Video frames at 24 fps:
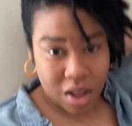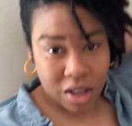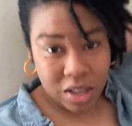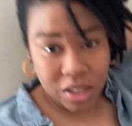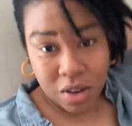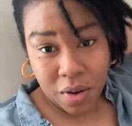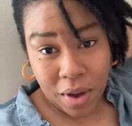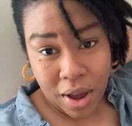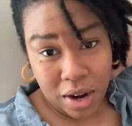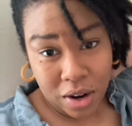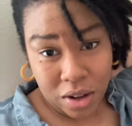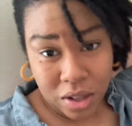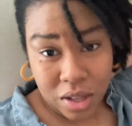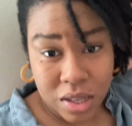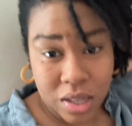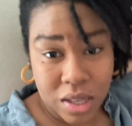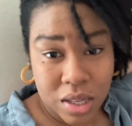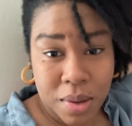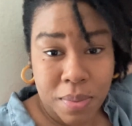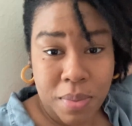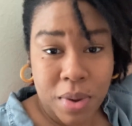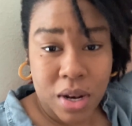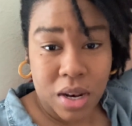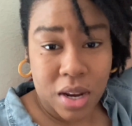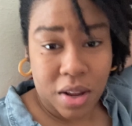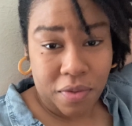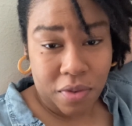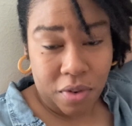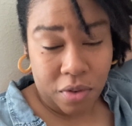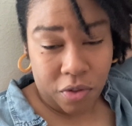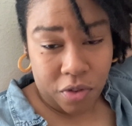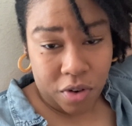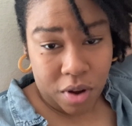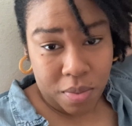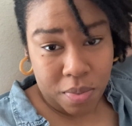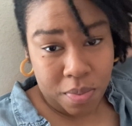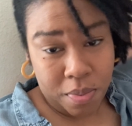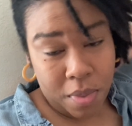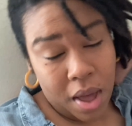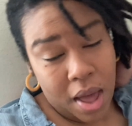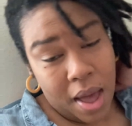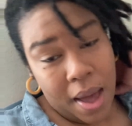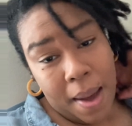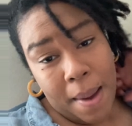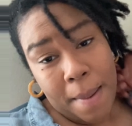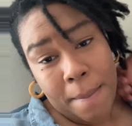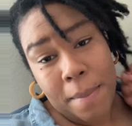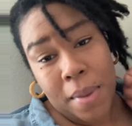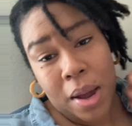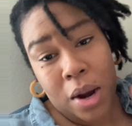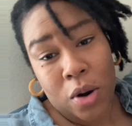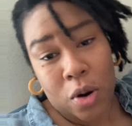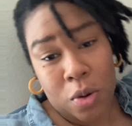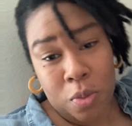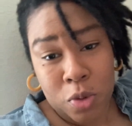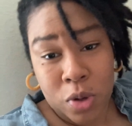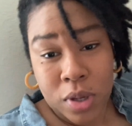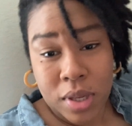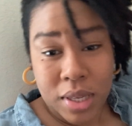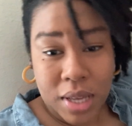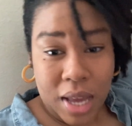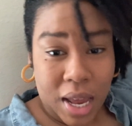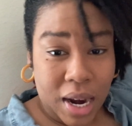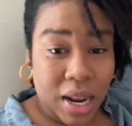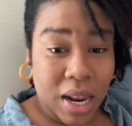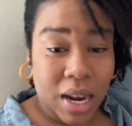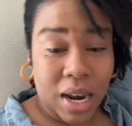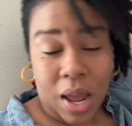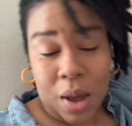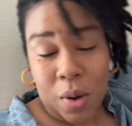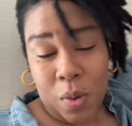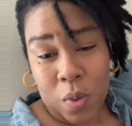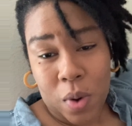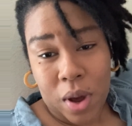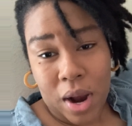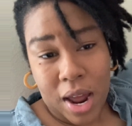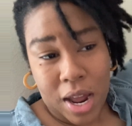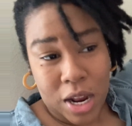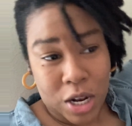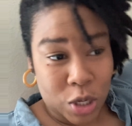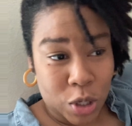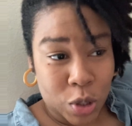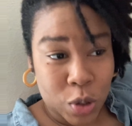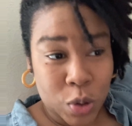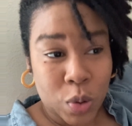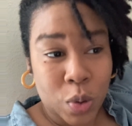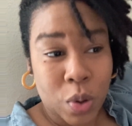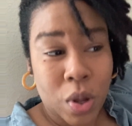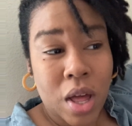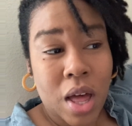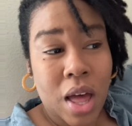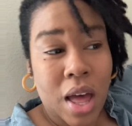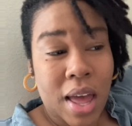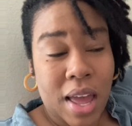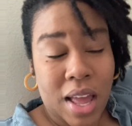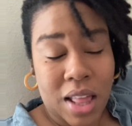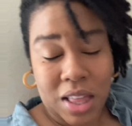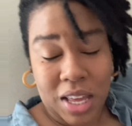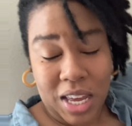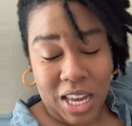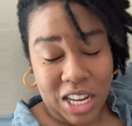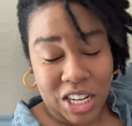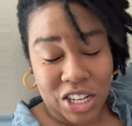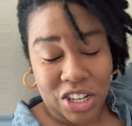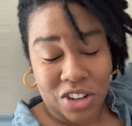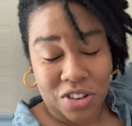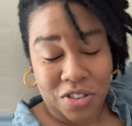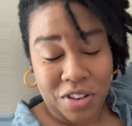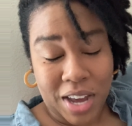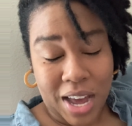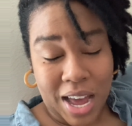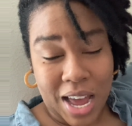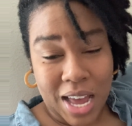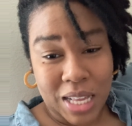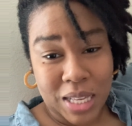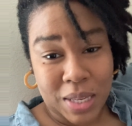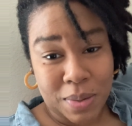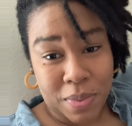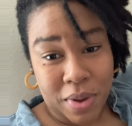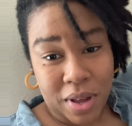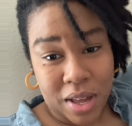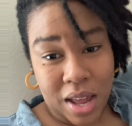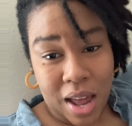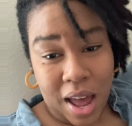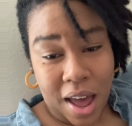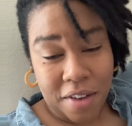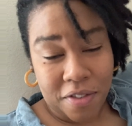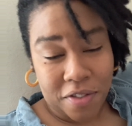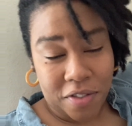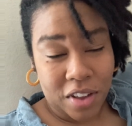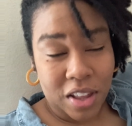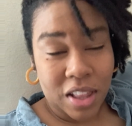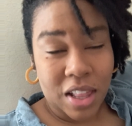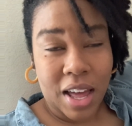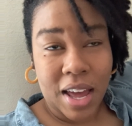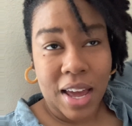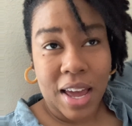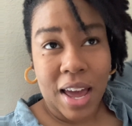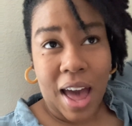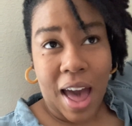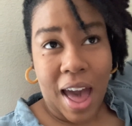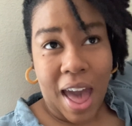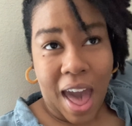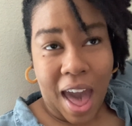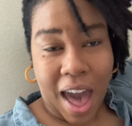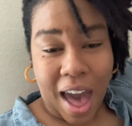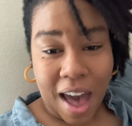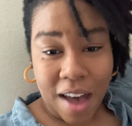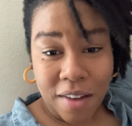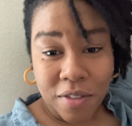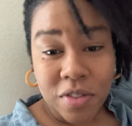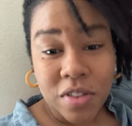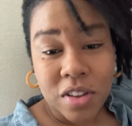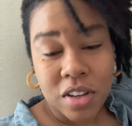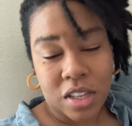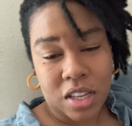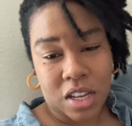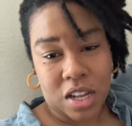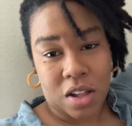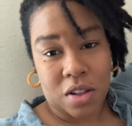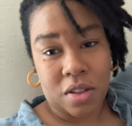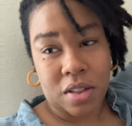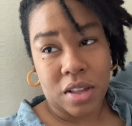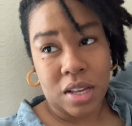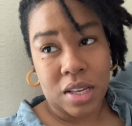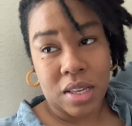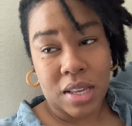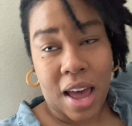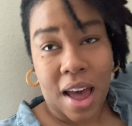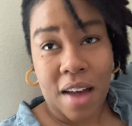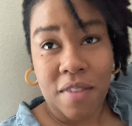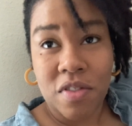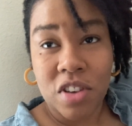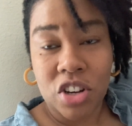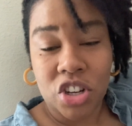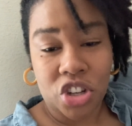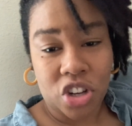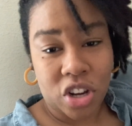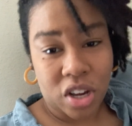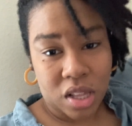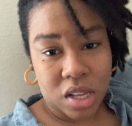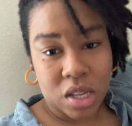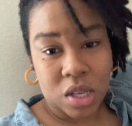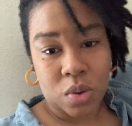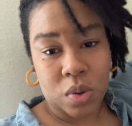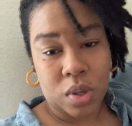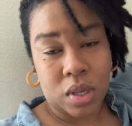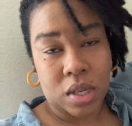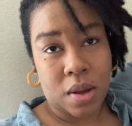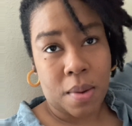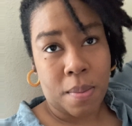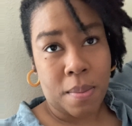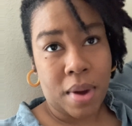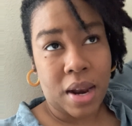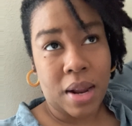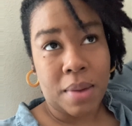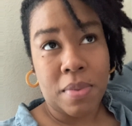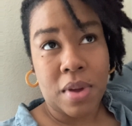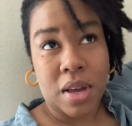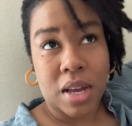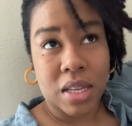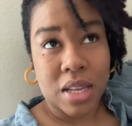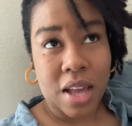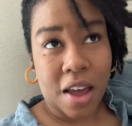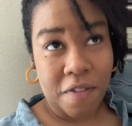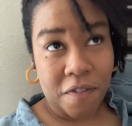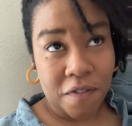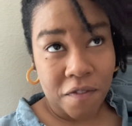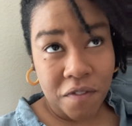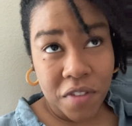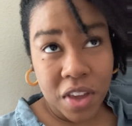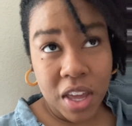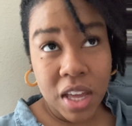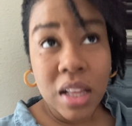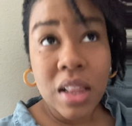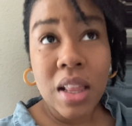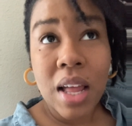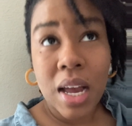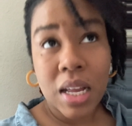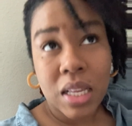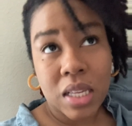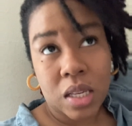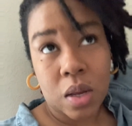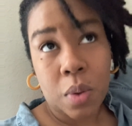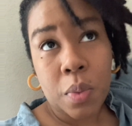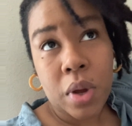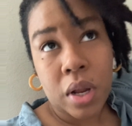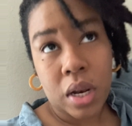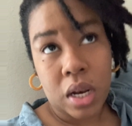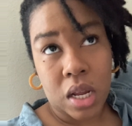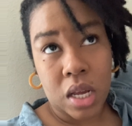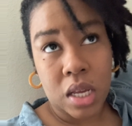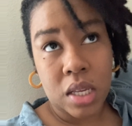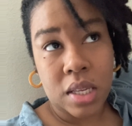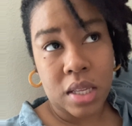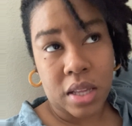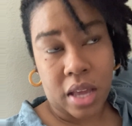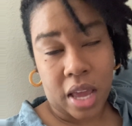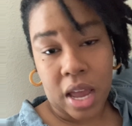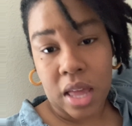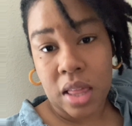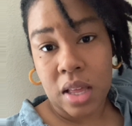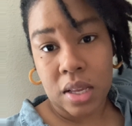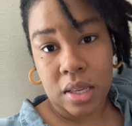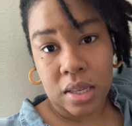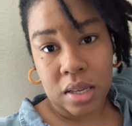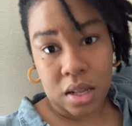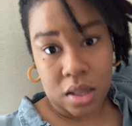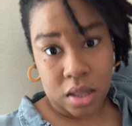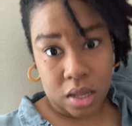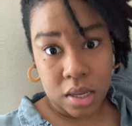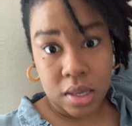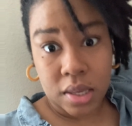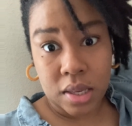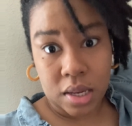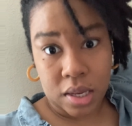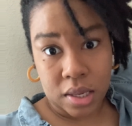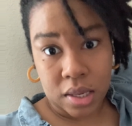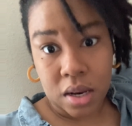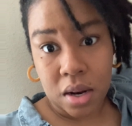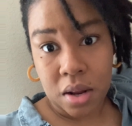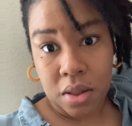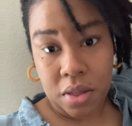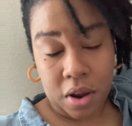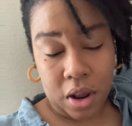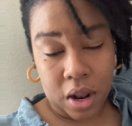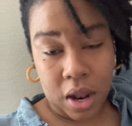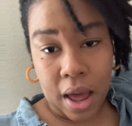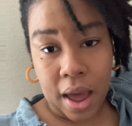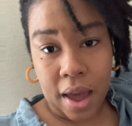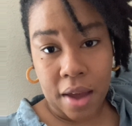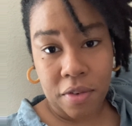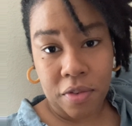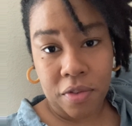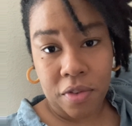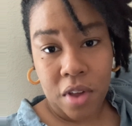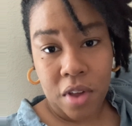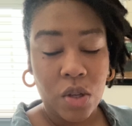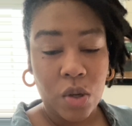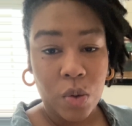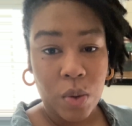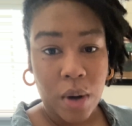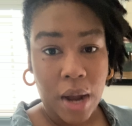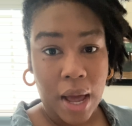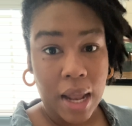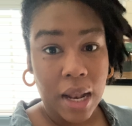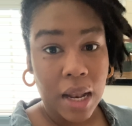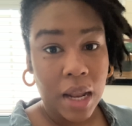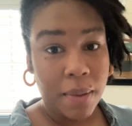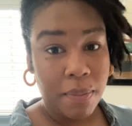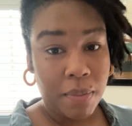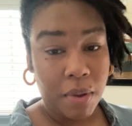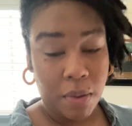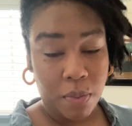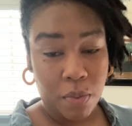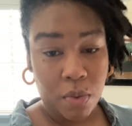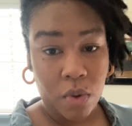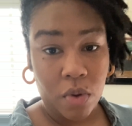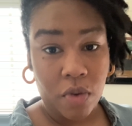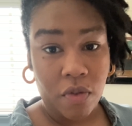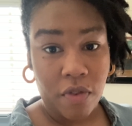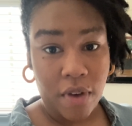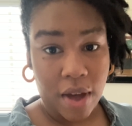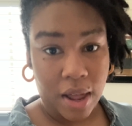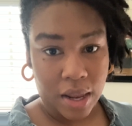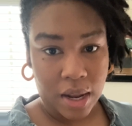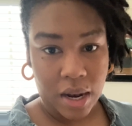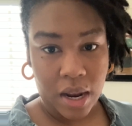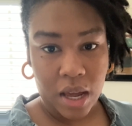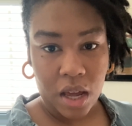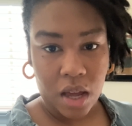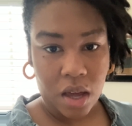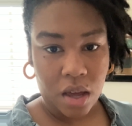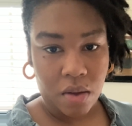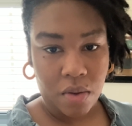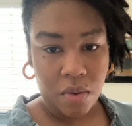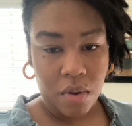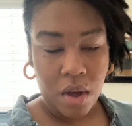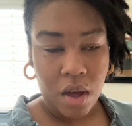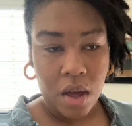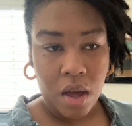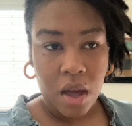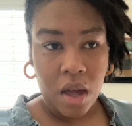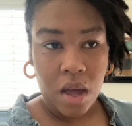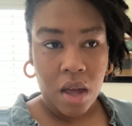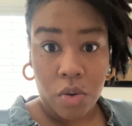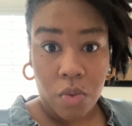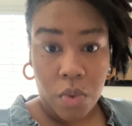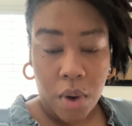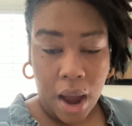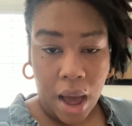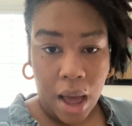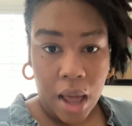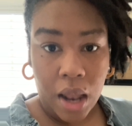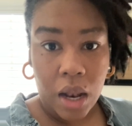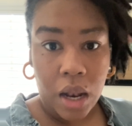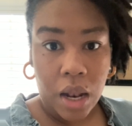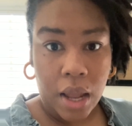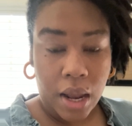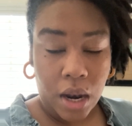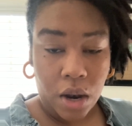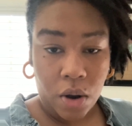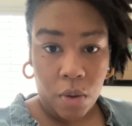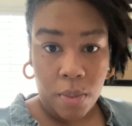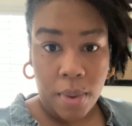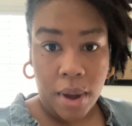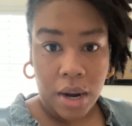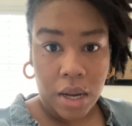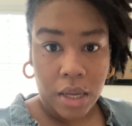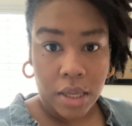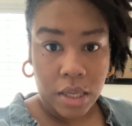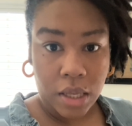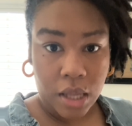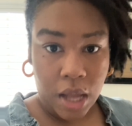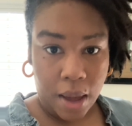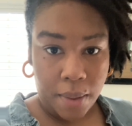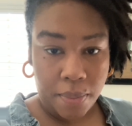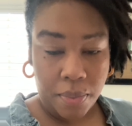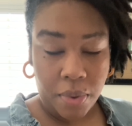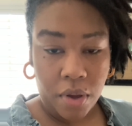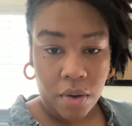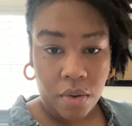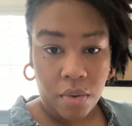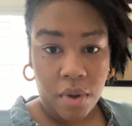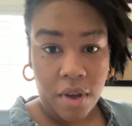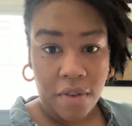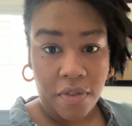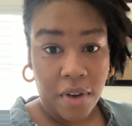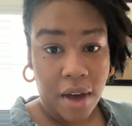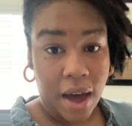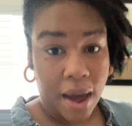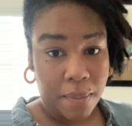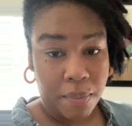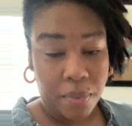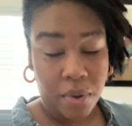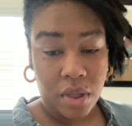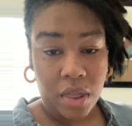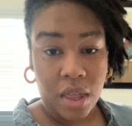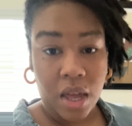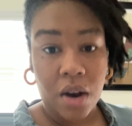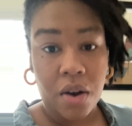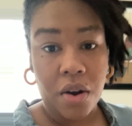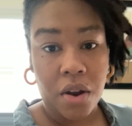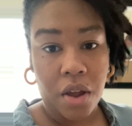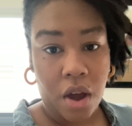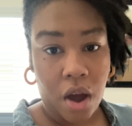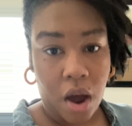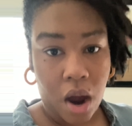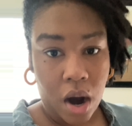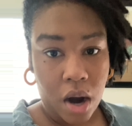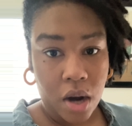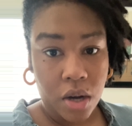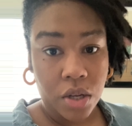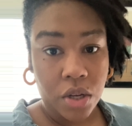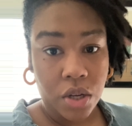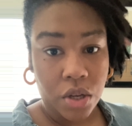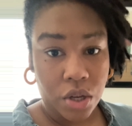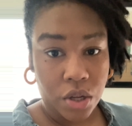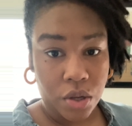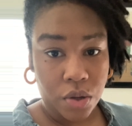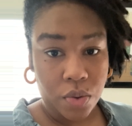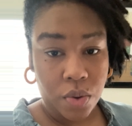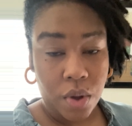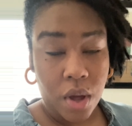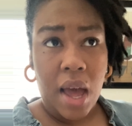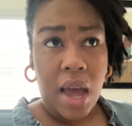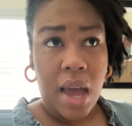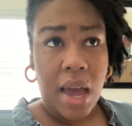So I know this is a bit different from my normal setting and what I do in the kitchen, you guys, but I feel like I have to tell this. I have to share this with somebody because I feel like someone needs to hear this in this season in their life. Do not let people validate you. Do not let nobody stop you if God put that on your heart to do.